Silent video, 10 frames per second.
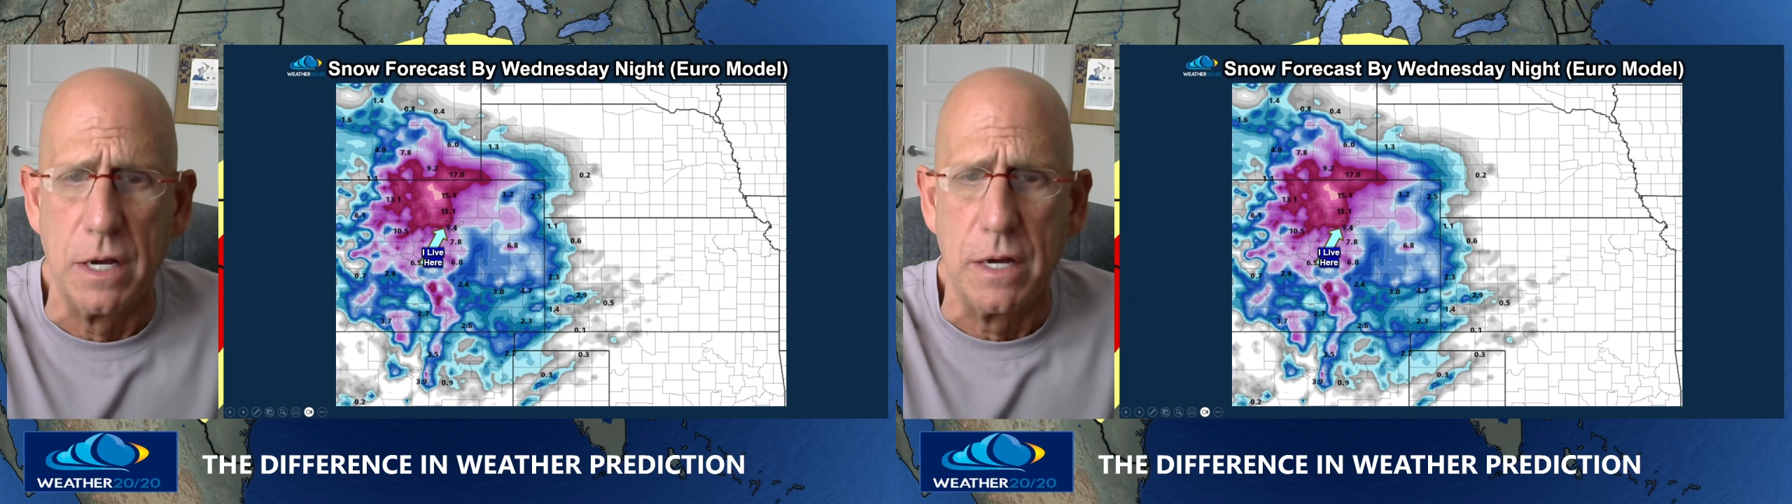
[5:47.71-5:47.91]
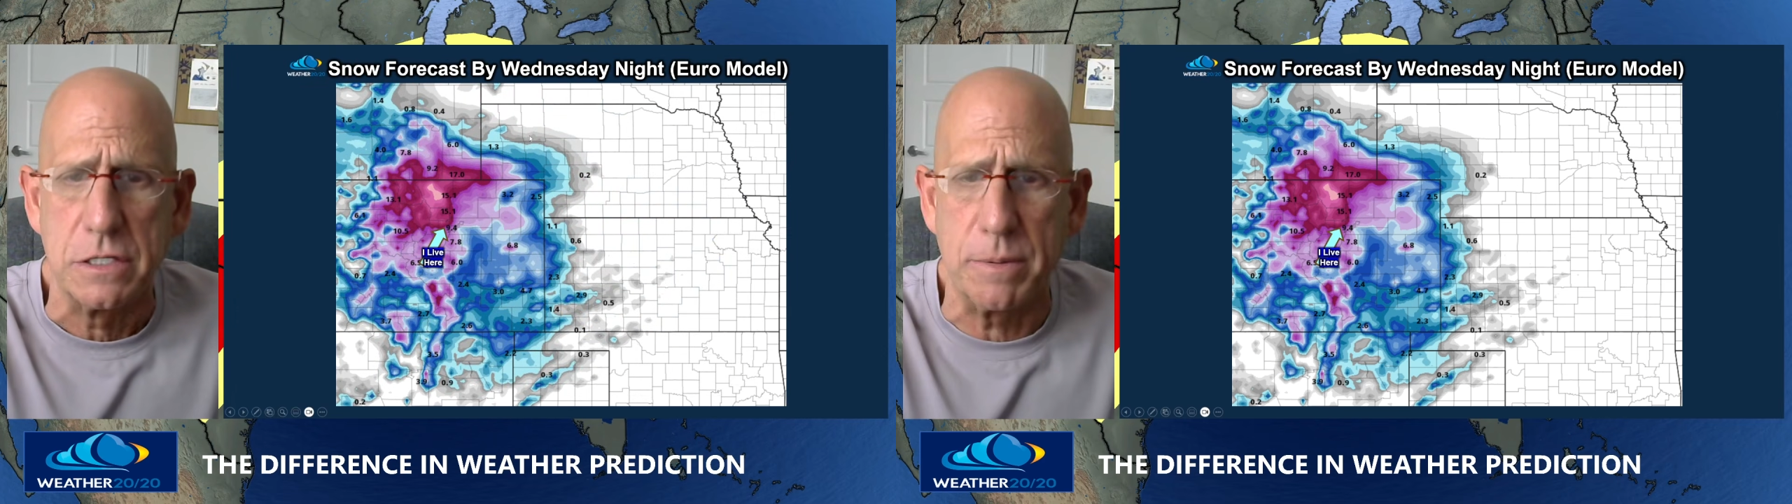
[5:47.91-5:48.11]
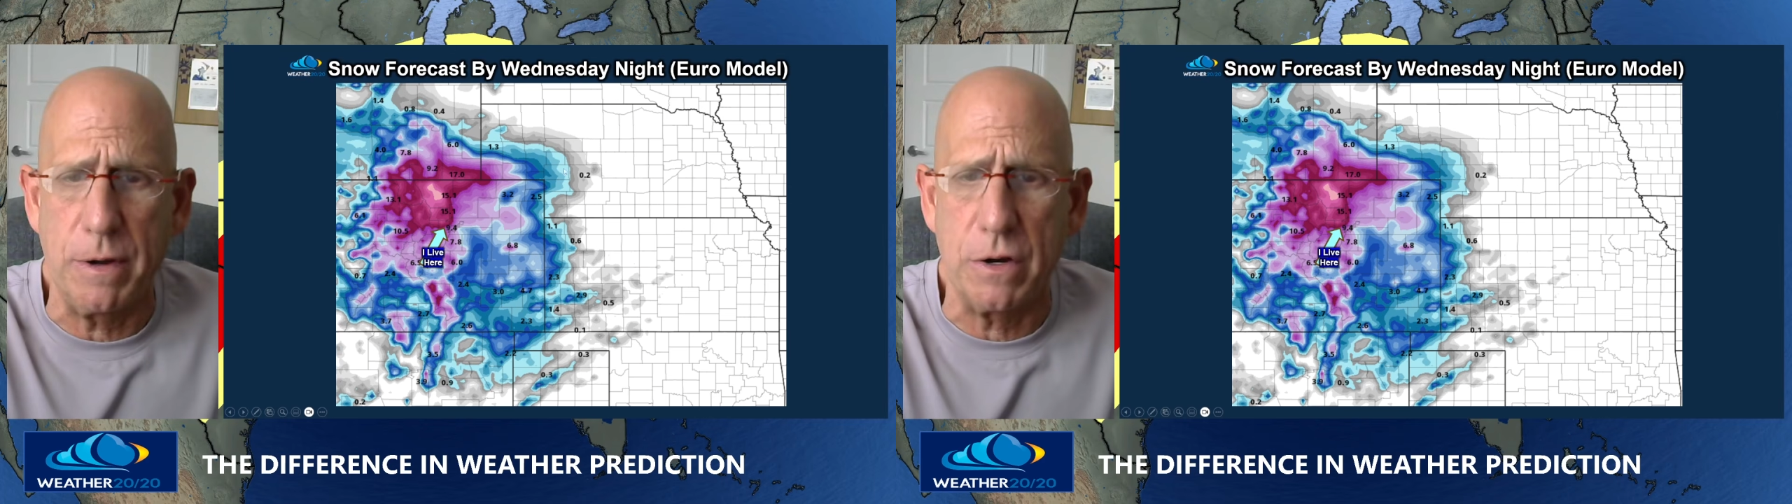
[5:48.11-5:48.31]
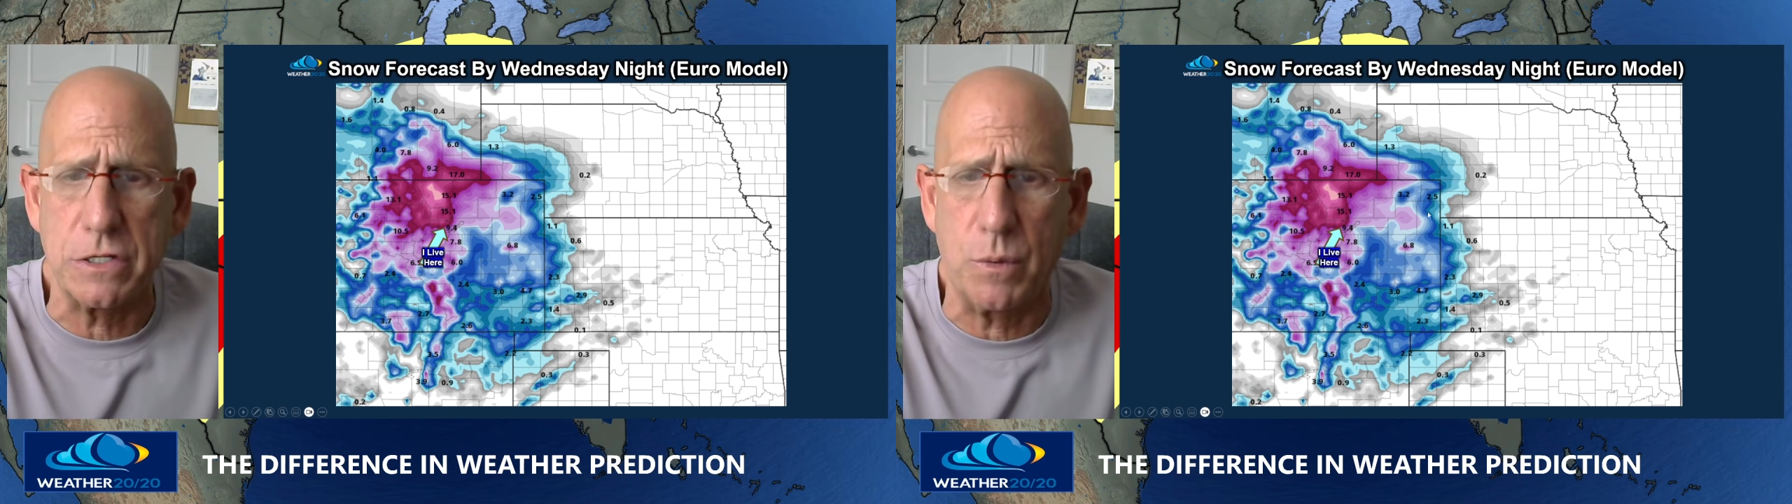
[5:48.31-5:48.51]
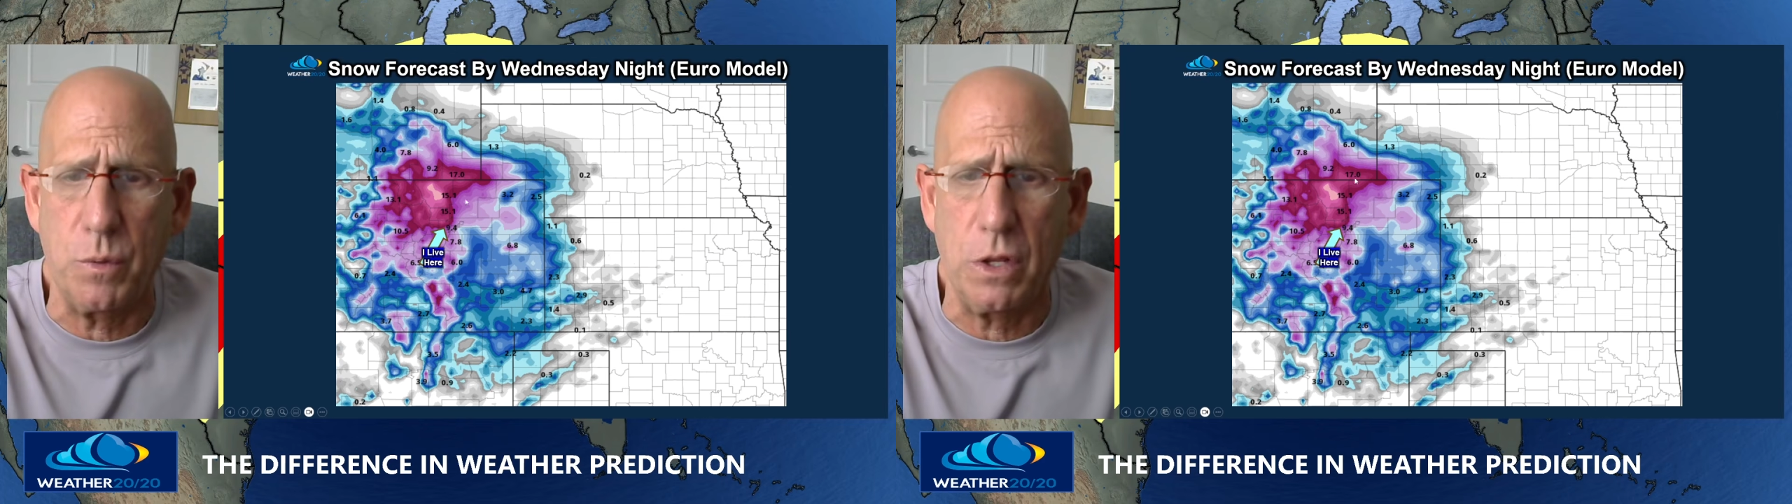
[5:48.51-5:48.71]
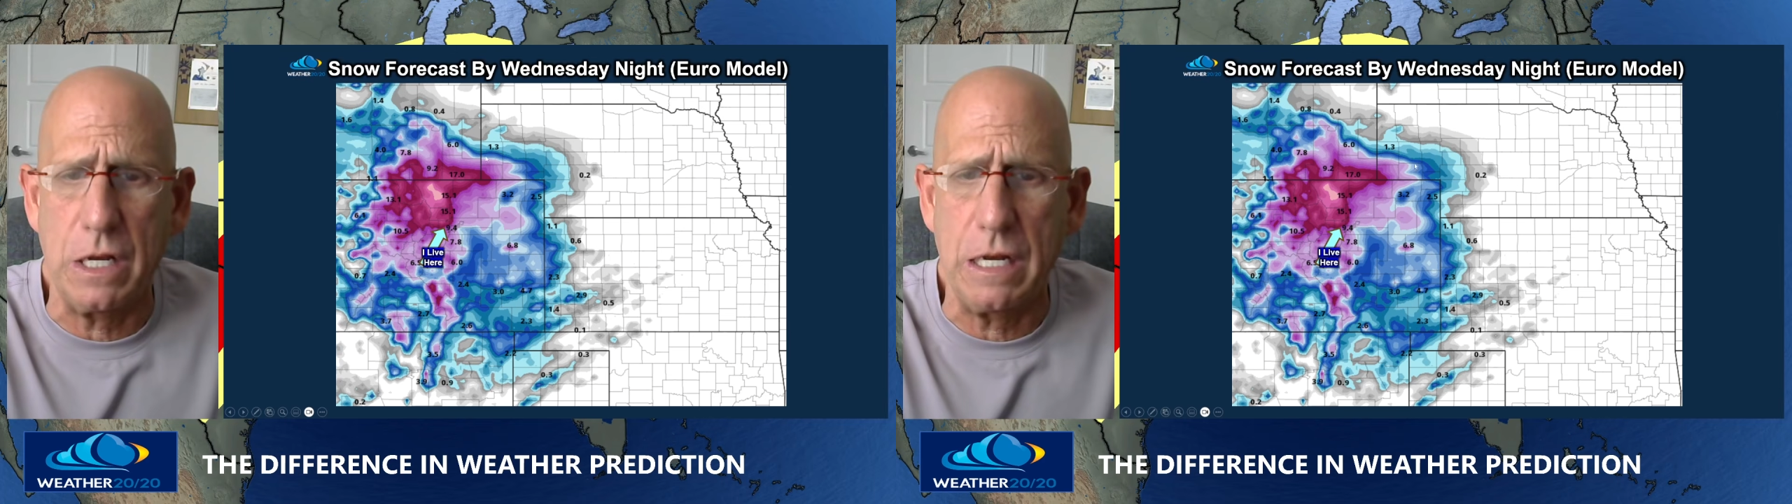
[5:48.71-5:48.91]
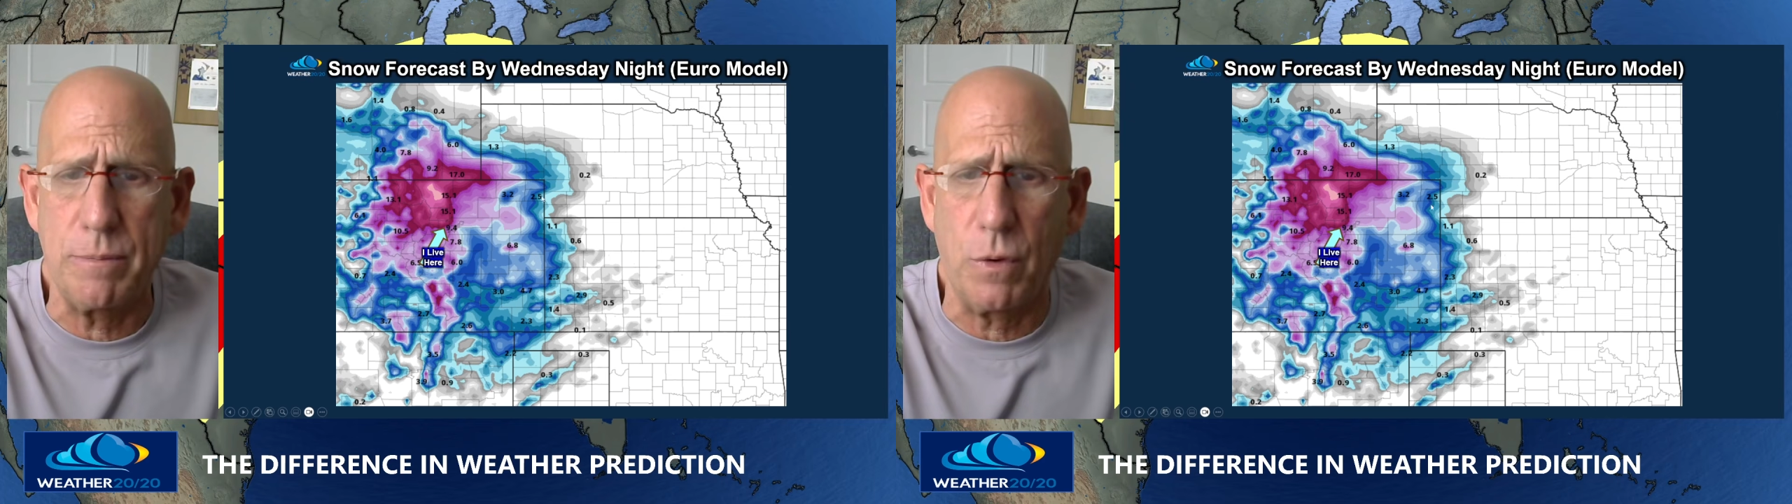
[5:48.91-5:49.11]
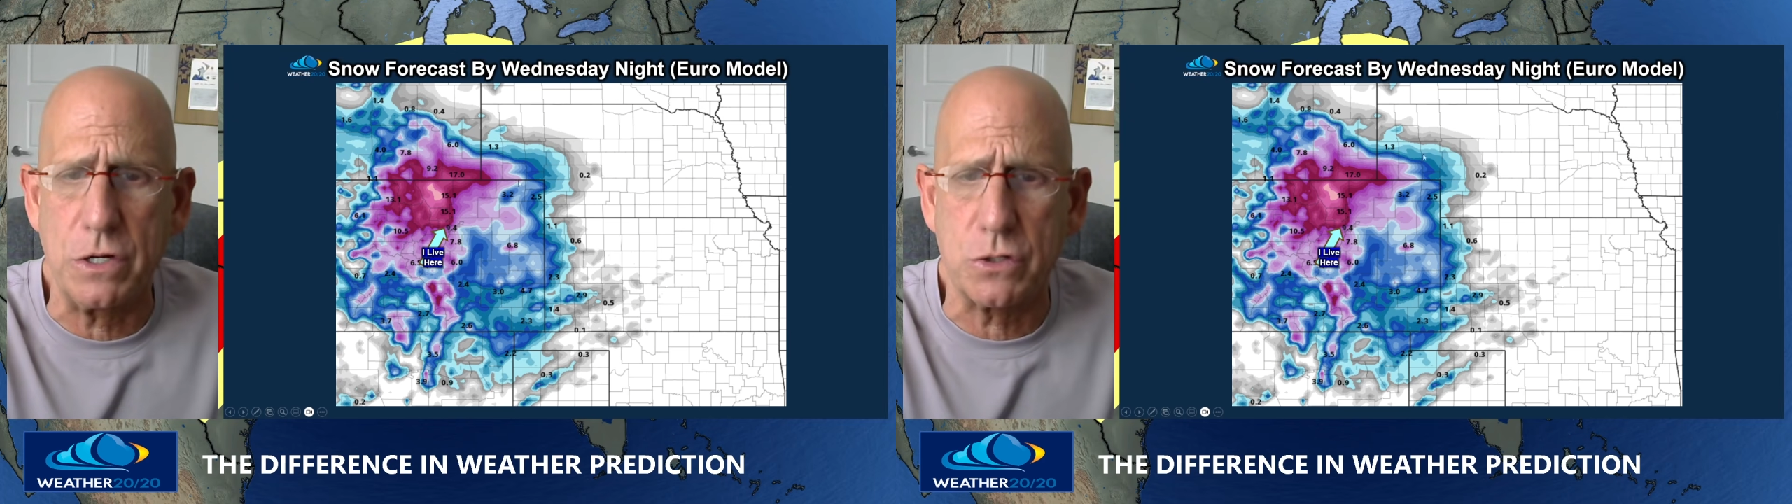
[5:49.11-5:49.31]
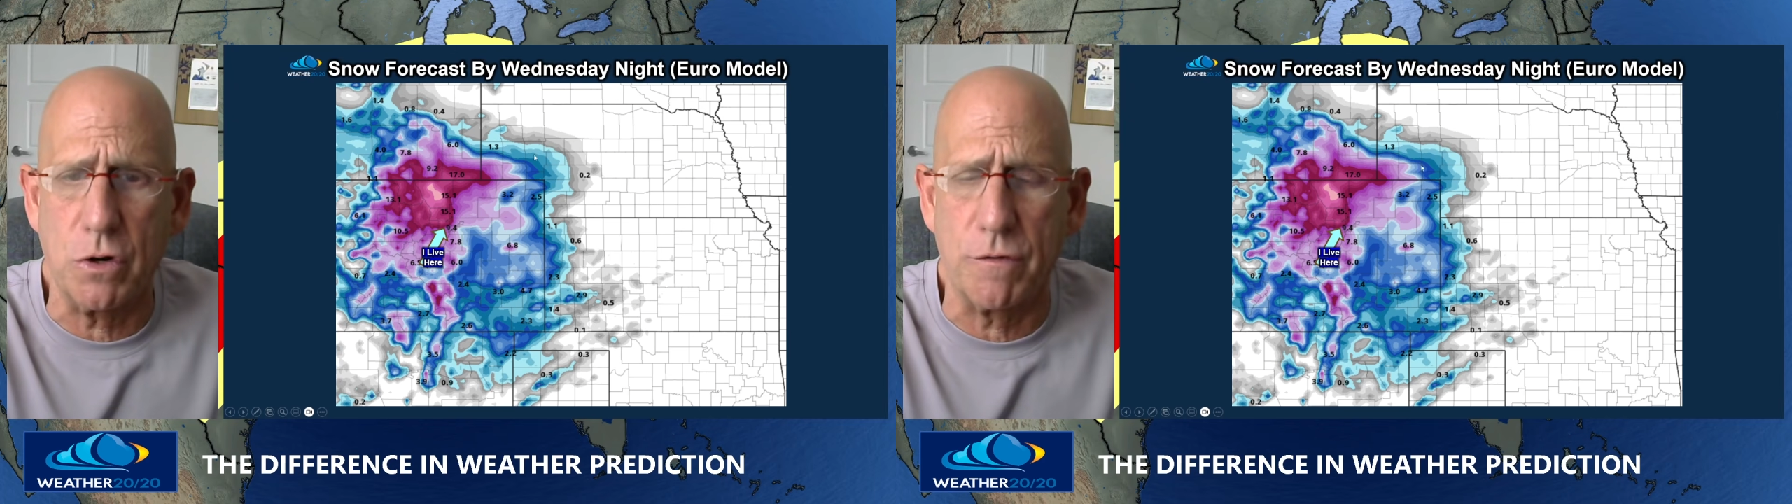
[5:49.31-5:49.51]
Some areas that really need moisture